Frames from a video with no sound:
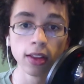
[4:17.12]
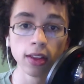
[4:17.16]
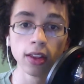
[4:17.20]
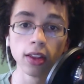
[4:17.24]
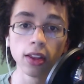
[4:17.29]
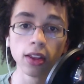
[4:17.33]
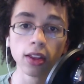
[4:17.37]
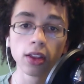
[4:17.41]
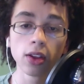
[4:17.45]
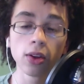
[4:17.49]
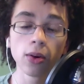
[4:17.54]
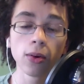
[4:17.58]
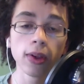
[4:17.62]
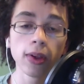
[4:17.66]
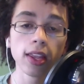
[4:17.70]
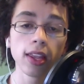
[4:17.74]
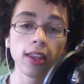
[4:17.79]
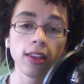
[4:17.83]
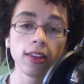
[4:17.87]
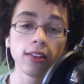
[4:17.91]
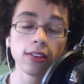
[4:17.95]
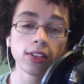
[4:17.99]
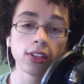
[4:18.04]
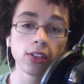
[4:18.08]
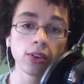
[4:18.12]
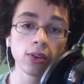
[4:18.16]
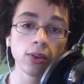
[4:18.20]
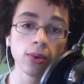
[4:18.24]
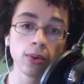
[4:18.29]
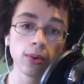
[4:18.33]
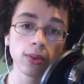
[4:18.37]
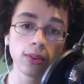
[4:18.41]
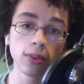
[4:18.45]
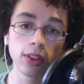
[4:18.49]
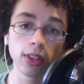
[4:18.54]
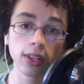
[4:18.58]
going
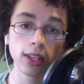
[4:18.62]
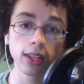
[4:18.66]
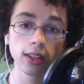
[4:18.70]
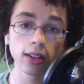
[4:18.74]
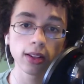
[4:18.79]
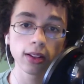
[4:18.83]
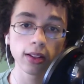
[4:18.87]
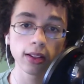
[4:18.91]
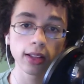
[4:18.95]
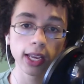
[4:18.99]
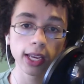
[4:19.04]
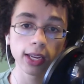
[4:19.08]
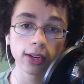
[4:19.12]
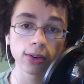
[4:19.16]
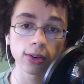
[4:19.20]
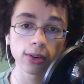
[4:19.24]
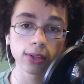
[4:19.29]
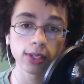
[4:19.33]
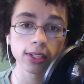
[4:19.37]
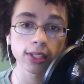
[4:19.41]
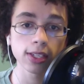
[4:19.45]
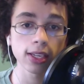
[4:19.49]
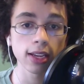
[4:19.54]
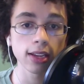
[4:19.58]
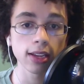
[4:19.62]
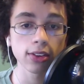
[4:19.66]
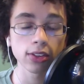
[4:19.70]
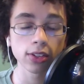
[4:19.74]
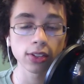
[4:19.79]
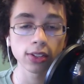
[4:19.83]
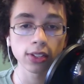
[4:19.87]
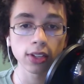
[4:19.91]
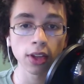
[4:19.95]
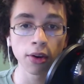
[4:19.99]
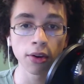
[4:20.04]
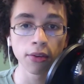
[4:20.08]
into the later
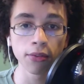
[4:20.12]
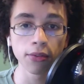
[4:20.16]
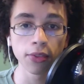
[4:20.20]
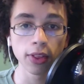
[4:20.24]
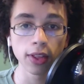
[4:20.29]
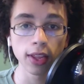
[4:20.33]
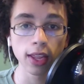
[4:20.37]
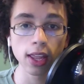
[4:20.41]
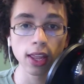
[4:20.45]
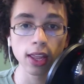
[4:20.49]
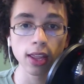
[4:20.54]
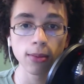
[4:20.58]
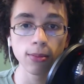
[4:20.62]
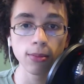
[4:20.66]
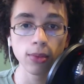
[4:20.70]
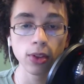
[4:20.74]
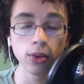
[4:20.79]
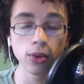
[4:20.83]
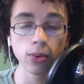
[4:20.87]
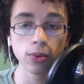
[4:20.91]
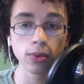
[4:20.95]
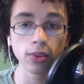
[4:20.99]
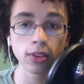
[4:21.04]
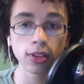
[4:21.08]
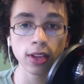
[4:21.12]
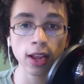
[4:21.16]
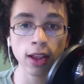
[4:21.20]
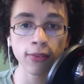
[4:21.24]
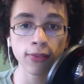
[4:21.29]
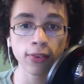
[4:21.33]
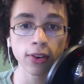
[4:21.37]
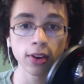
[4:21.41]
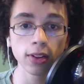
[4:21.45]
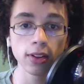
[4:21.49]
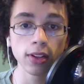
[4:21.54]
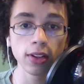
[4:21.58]
stages of the game, you
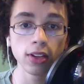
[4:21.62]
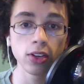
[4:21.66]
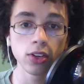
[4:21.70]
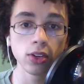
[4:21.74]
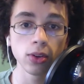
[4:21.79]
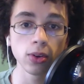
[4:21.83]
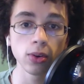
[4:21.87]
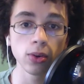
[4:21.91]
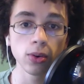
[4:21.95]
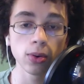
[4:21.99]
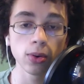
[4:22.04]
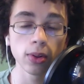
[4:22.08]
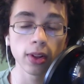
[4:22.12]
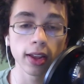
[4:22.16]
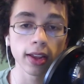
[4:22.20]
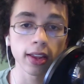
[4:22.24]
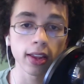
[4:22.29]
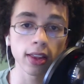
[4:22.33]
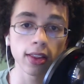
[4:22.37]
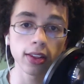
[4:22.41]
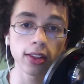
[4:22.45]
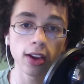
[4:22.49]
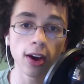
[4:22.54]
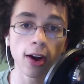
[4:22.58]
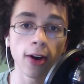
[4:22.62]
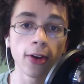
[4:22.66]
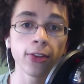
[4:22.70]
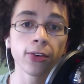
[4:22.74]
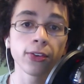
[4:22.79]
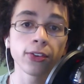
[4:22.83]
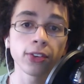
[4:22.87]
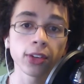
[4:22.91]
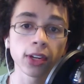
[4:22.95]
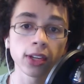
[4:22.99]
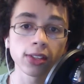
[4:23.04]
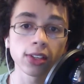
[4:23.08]
definitely do, like, the other
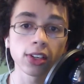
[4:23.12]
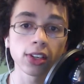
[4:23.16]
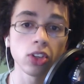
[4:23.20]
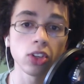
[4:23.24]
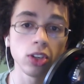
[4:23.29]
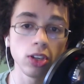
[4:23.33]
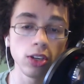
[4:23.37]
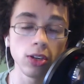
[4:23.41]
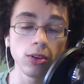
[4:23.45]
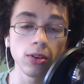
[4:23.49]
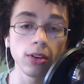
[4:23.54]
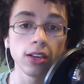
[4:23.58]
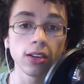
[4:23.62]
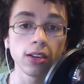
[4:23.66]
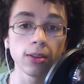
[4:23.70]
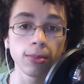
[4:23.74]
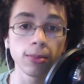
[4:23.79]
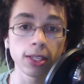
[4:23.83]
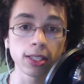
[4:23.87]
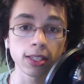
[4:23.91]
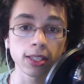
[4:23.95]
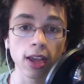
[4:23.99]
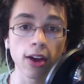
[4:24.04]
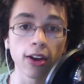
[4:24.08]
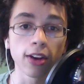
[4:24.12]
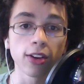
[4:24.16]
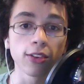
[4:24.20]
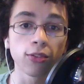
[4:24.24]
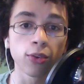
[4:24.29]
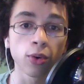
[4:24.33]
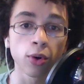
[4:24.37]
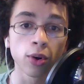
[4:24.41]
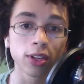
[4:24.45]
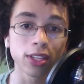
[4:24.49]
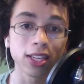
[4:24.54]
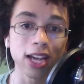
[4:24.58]
transition you need to be scouting
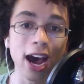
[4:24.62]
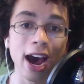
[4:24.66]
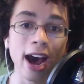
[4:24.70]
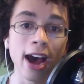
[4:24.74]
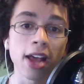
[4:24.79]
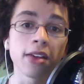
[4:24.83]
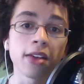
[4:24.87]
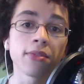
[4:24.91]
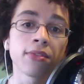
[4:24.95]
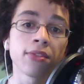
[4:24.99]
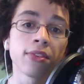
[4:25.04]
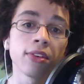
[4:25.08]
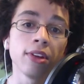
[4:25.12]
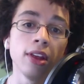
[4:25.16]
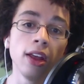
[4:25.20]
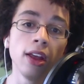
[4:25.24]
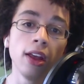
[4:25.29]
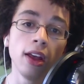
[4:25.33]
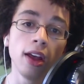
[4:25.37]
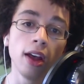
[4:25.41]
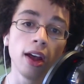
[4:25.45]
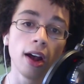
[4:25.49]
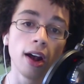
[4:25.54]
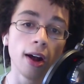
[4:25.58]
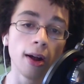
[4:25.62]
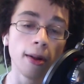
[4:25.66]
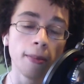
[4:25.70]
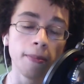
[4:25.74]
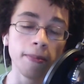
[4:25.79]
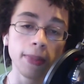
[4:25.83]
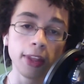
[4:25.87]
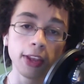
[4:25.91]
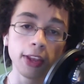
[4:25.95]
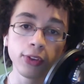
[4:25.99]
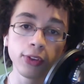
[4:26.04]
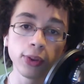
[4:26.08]
for is Hive.
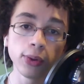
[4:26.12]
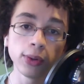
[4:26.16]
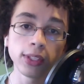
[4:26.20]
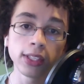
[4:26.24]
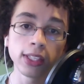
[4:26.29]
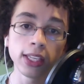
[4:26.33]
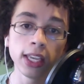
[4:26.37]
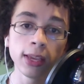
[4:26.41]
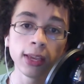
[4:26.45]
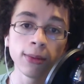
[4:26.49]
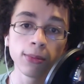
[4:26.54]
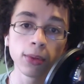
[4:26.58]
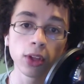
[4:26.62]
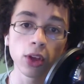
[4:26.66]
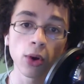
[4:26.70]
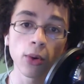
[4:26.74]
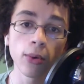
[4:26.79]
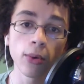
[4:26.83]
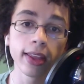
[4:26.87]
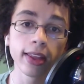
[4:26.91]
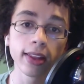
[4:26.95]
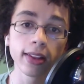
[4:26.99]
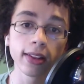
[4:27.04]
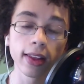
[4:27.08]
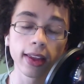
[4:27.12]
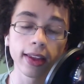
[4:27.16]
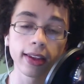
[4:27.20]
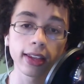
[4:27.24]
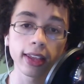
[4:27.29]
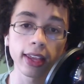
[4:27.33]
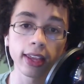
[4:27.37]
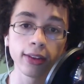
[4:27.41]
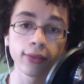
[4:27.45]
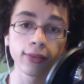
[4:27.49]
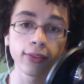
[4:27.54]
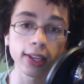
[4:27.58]
If you see him going, like,
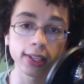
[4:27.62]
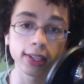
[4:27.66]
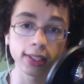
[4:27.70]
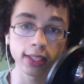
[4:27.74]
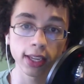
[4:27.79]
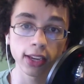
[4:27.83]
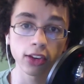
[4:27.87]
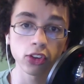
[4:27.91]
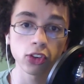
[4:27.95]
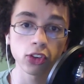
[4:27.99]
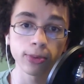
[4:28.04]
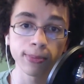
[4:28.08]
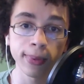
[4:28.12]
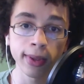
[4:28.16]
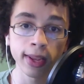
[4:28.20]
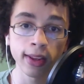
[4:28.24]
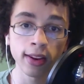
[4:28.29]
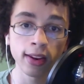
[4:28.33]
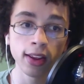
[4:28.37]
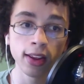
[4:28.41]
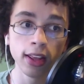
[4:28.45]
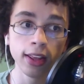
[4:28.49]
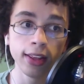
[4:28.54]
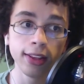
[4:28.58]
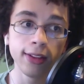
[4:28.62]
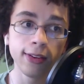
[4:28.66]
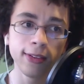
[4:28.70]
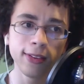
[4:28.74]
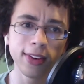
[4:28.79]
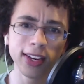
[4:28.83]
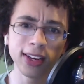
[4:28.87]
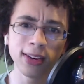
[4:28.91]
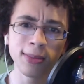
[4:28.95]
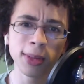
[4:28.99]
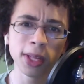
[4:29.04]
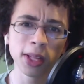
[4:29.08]
Infestation Pit, you
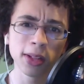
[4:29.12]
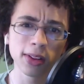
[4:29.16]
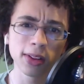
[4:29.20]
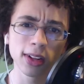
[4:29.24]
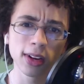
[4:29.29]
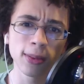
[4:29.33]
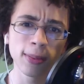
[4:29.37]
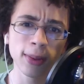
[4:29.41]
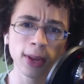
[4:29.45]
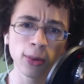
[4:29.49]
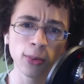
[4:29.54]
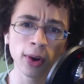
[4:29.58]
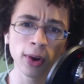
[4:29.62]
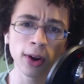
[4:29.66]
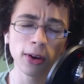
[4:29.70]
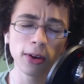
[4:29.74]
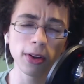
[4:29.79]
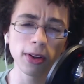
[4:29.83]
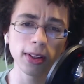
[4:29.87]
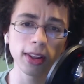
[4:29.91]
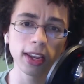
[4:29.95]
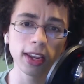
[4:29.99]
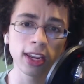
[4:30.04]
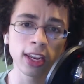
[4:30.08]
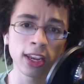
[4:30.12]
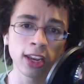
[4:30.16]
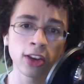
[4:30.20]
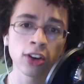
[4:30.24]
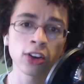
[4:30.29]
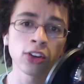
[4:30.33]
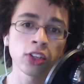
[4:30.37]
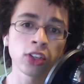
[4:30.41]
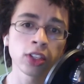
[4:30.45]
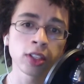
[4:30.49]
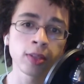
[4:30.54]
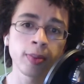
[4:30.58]
need to be a little bit wary. Like, he
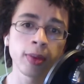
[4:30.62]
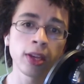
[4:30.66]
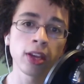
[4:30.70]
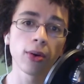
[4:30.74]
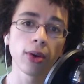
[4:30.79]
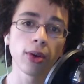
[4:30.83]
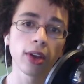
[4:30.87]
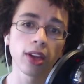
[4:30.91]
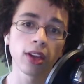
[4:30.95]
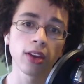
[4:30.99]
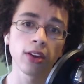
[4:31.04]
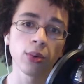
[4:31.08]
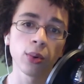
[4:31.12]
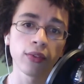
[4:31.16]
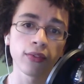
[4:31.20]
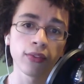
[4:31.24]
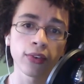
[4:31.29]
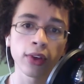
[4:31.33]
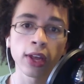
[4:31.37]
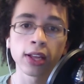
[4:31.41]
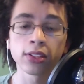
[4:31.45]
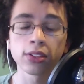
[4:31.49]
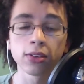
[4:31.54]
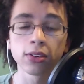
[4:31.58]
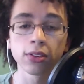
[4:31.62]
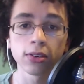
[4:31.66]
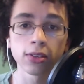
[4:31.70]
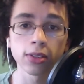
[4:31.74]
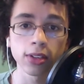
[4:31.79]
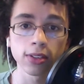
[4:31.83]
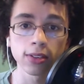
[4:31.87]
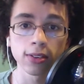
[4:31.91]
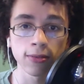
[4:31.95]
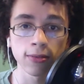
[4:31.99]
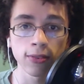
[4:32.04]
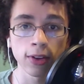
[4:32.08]
could just be going into Infestors,
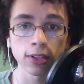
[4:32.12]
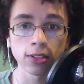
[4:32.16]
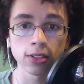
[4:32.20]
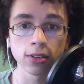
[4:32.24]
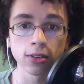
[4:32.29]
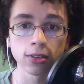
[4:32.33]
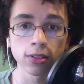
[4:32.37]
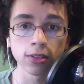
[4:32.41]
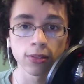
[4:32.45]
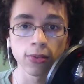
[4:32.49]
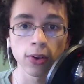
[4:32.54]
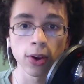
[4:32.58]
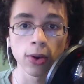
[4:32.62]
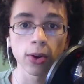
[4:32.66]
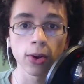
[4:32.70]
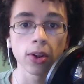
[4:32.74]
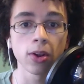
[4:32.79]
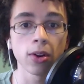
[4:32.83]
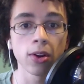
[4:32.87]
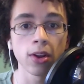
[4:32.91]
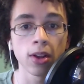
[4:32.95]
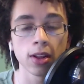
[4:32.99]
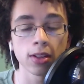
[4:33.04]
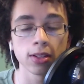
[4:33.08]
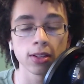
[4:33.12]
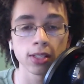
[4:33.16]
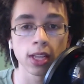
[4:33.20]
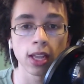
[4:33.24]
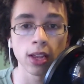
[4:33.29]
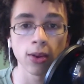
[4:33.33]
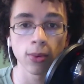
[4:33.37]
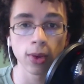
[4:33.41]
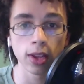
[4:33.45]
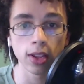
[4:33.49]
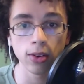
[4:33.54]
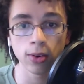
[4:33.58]
because Infestors are very good against
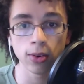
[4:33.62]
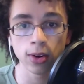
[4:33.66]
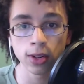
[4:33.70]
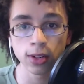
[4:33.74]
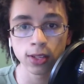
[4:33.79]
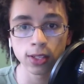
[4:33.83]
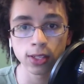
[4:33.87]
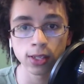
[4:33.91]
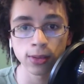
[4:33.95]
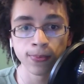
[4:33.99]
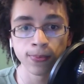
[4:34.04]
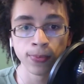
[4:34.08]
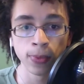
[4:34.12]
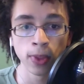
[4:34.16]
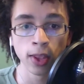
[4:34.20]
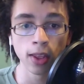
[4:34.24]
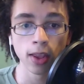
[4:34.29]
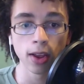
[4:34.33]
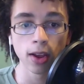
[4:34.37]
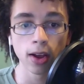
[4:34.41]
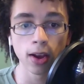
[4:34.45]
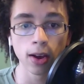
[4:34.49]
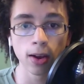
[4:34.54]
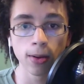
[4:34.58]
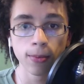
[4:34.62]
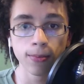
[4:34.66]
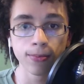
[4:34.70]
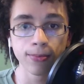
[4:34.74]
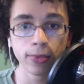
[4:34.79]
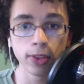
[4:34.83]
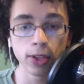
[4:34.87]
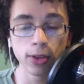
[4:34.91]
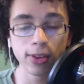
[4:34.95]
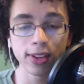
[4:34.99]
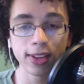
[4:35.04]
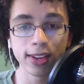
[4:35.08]
Gateway units.
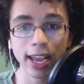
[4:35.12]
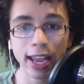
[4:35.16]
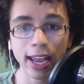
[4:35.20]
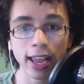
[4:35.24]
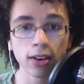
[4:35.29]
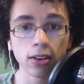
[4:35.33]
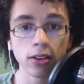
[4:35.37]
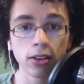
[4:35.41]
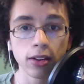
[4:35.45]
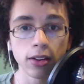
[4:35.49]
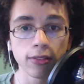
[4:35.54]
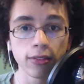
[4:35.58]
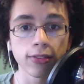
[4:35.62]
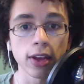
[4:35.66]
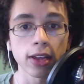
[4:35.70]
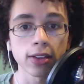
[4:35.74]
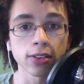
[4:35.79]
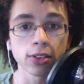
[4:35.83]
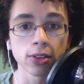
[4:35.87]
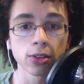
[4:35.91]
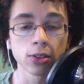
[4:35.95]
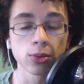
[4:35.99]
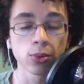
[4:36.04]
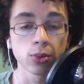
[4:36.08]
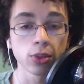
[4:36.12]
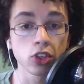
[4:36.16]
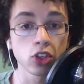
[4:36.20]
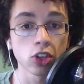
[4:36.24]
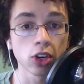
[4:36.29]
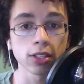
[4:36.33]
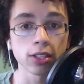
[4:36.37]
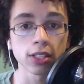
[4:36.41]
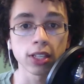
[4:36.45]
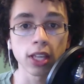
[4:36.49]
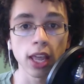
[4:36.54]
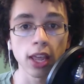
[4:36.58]
You can handle Infestors with
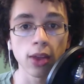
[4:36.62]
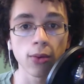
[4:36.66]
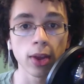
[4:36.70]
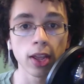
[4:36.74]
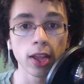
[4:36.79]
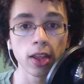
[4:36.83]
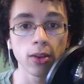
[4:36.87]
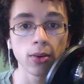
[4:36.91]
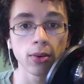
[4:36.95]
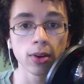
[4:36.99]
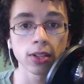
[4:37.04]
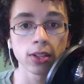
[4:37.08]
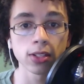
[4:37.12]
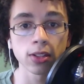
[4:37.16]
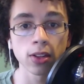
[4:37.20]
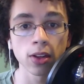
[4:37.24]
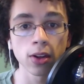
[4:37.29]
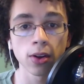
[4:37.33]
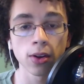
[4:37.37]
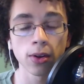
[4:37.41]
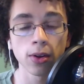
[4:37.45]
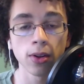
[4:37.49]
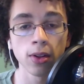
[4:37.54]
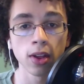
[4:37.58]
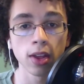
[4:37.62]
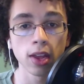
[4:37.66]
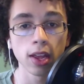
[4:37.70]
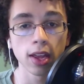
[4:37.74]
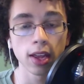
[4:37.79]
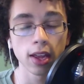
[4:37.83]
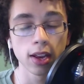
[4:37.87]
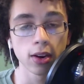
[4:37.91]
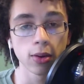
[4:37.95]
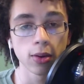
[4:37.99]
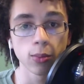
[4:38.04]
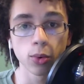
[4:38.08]
just Gateway units, though,
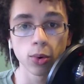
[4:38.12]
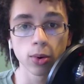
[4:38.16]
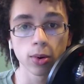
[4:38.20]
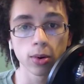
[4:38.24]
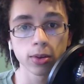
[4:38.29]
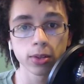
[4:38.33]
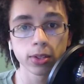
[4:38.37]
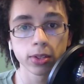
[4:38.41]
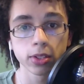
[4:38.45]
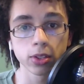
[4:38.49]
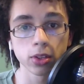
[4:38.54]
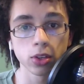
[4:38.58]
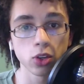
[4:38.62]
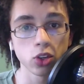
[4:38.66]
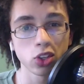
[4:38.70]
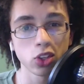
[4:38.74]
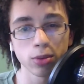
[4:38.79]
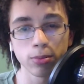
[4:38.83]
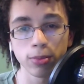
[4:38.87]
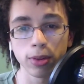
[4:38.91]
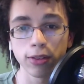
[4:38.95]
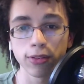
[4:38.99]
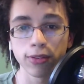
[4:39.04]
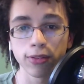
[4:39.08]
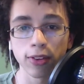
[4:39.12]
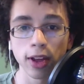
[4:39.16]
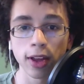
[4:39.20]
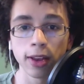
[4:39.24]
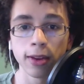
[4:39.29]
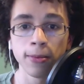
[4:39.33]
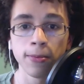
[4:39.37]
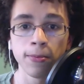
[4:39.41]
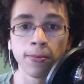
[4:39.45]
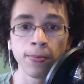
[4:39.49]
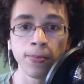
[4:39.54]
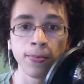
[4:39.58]
and Immortals, so you should be
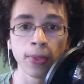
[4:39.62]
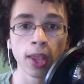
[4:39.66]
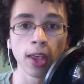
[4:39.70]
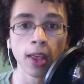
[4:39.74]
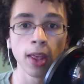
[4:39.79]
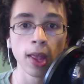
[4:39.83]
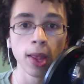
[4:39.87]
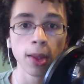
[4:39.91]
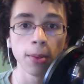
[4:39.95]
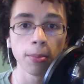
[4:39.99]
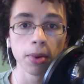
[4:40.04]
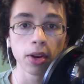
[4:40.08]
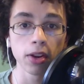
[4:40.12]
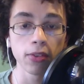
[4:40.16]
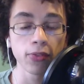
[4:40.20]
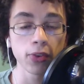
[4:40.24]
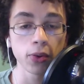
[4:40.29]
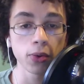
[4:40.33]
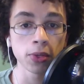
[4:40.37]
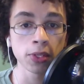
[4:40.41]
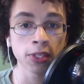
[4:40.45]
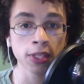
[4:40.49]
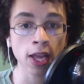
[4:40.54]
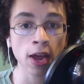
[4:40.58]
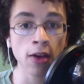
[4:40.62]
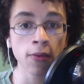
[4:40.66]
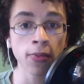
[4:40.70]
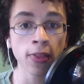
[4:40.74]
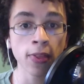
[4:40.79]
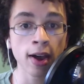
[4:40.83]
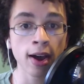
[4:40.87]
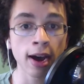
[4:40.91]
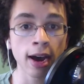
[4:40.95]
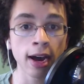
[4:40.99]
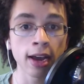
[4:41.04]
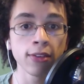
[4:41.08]
fine. But if you scout the
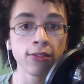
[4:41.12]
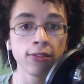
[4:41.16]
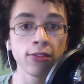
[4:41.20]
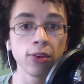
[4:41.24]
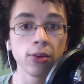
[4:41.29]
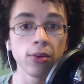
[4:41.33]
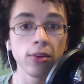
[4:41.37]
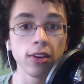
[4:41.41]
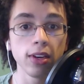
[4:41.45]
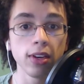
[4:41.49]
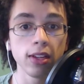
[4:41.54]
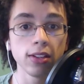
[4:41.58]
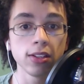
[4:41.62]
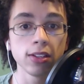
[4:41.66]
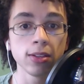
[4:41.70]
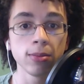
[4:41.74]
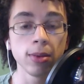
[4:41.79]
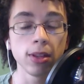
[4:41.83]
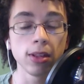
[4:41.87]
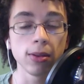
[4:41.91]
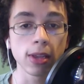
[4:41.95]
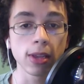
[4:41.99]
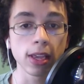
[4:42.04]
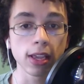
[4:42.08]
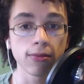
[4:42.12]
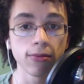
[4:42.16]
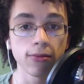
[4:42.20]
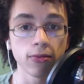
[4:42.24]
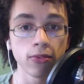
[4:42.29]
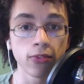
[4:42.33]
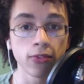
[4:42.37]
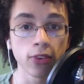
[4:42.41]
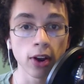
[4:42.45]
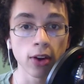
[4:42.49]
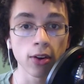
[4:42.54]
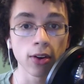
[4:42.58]
Hive, you need to be
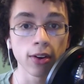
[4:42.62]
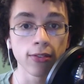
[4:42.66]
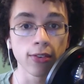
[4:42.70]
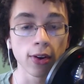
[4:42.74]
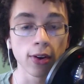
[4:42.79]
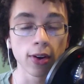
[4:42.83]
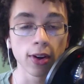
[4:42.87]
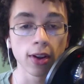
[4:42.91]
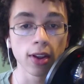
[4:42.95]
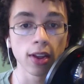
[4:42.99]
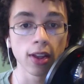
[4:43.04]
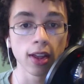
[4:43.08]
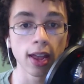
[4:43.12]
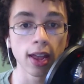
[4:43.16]
very, very